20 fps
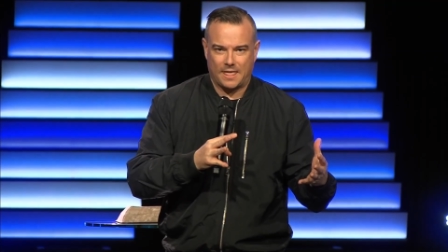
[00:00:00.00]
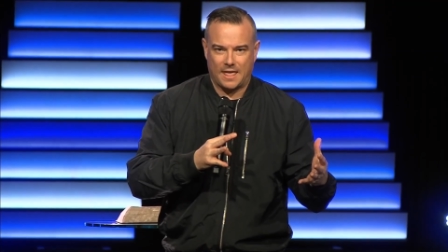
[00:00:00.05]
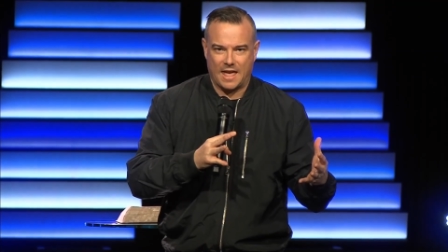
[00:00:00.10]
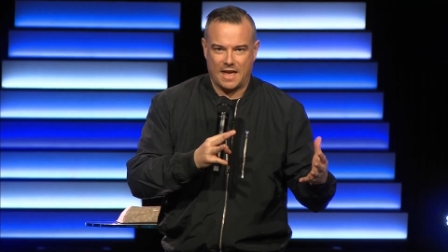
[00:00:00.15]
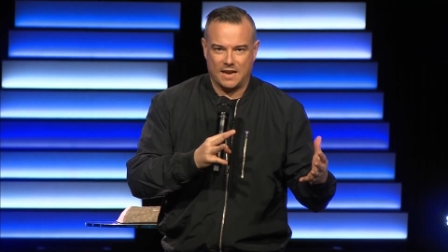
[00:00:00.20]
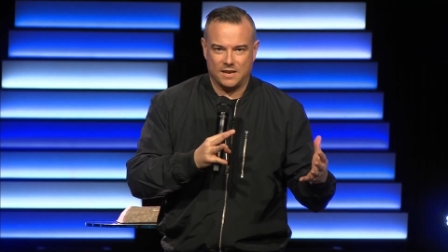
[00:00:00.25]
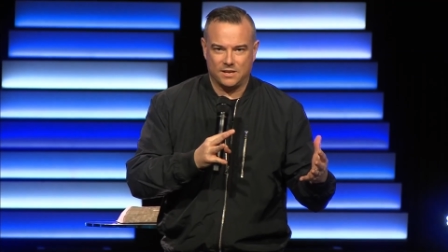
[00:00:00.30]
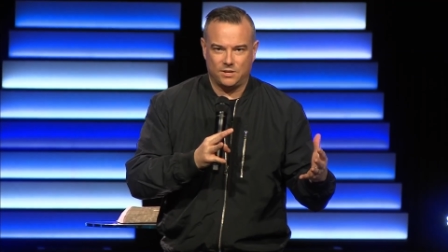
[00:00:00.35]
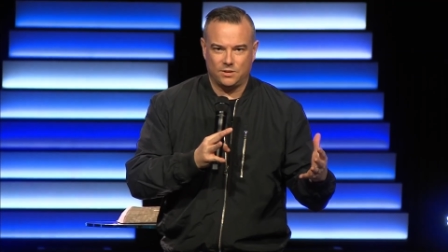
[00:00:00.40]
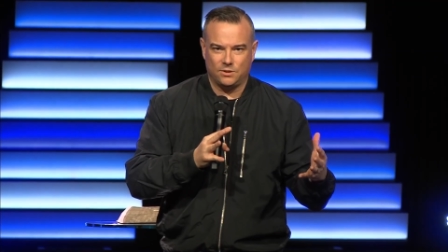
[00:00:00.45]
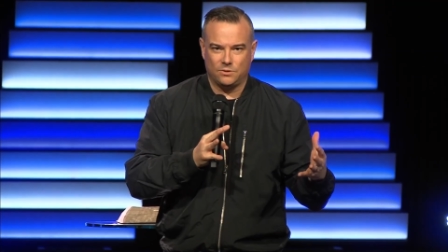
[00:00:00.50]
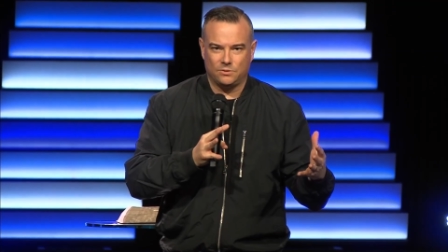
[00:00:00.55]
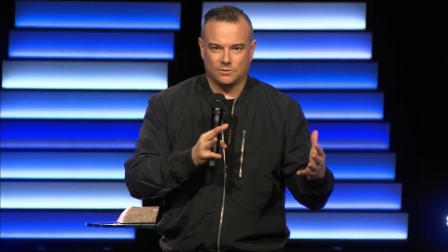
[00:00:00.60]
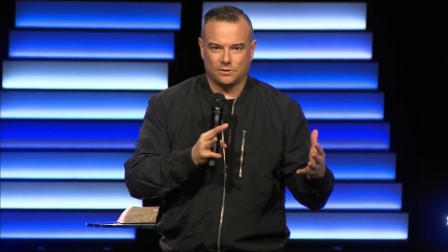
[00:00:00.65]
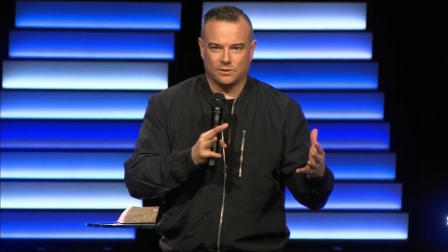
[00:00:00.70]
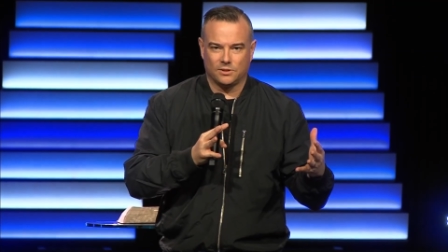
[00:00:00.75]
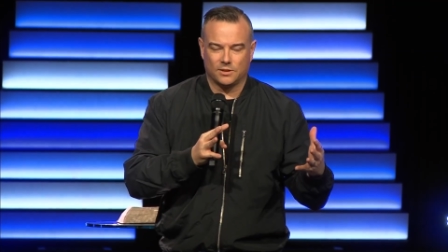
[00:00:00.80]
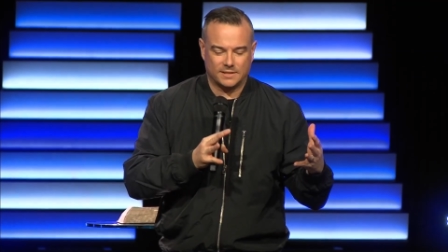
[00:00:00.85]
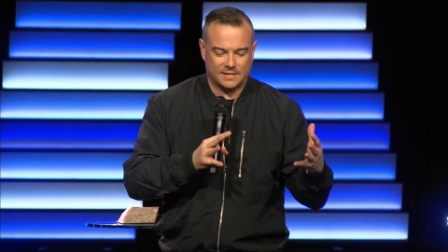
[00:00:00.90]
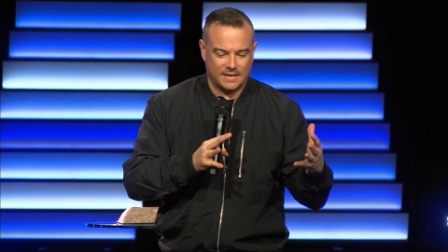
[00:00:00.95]
and you
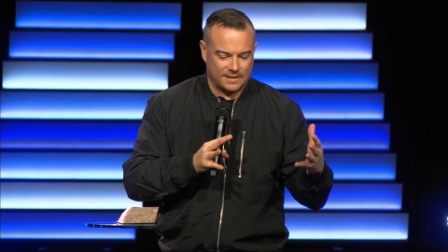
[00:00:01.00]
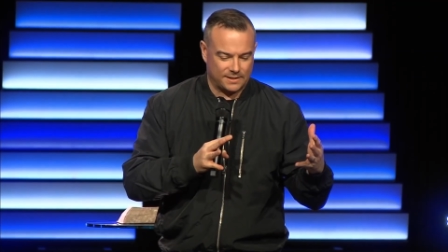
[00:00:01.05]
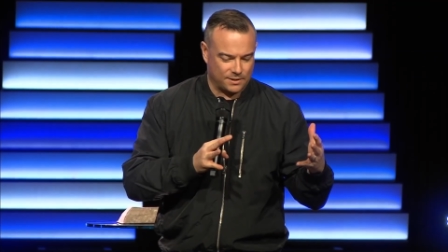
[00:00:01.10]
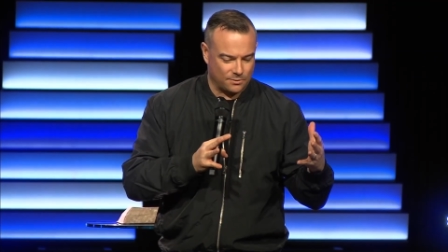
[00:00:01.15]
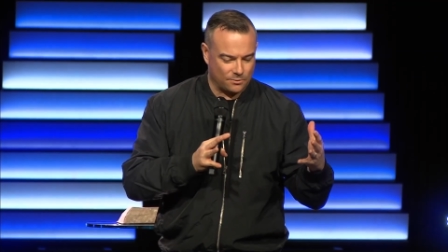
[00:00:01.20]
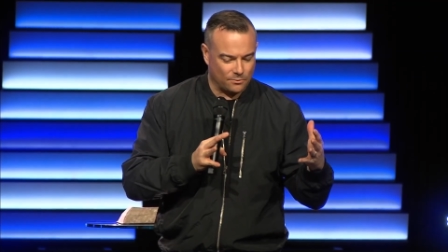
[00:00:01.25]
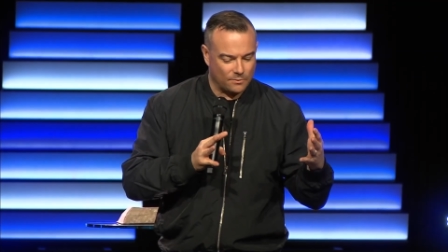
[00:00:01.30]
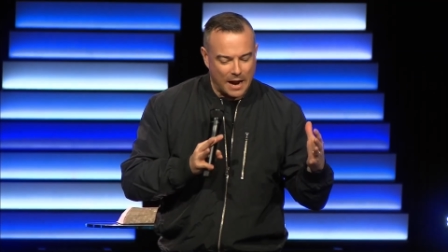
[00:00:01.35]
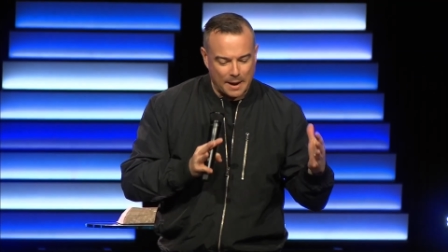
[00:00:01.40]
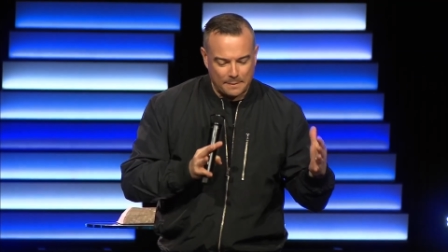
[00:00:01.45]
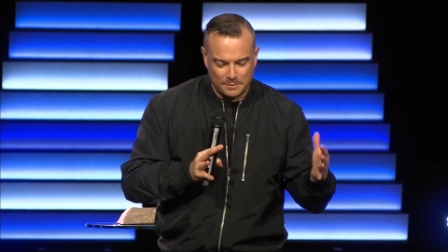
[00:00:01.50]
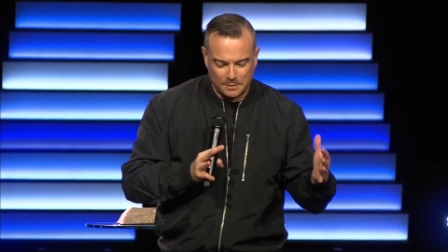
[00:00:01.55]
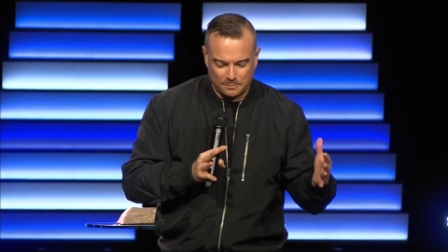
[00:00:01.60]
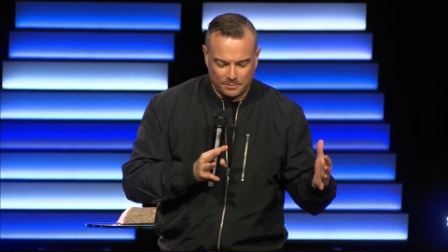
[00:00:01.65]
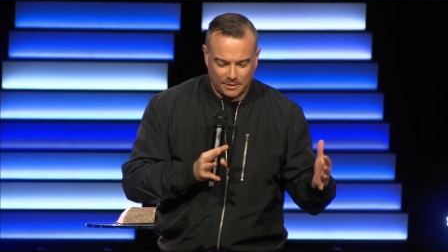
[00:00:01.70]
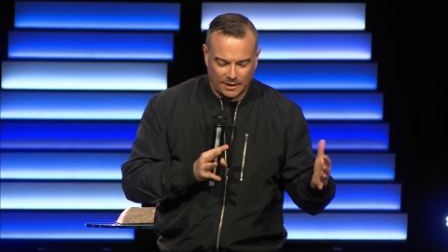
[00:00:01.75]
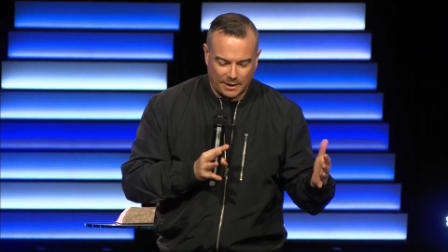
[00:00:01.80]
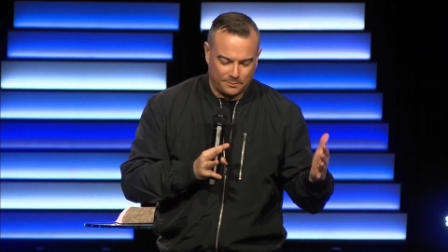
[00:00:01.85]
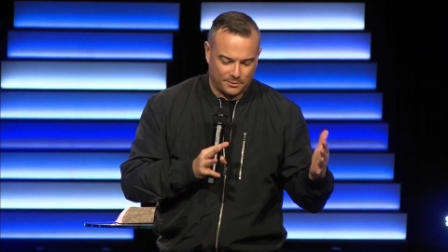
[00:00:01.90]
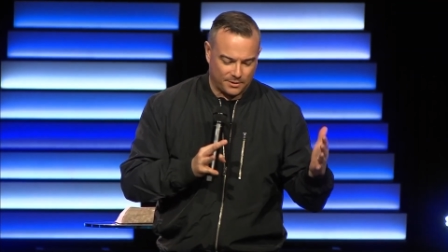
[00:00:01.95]
looked at the wrapping
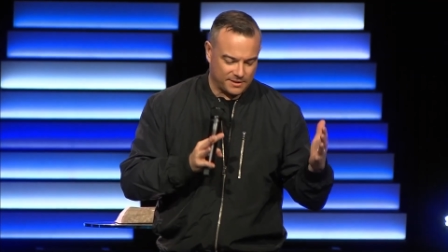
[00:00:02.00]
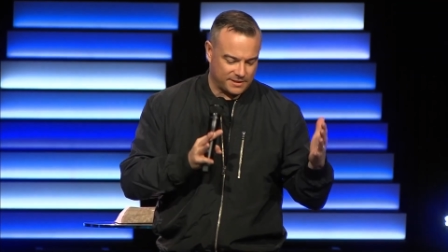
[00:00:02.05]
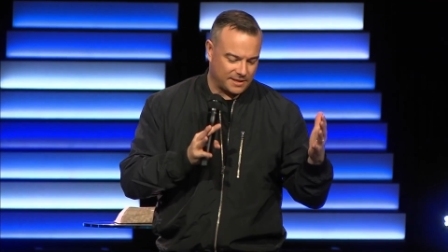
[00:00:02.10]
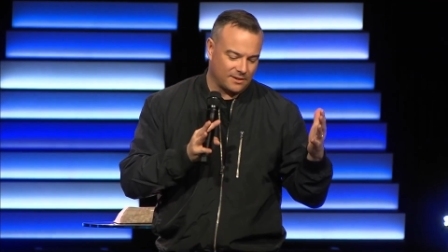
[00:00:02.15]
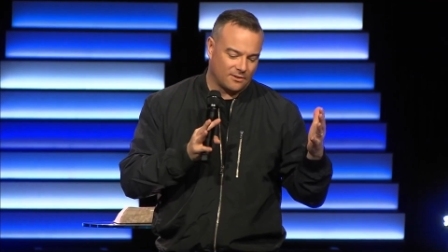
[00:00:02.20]
paper and said,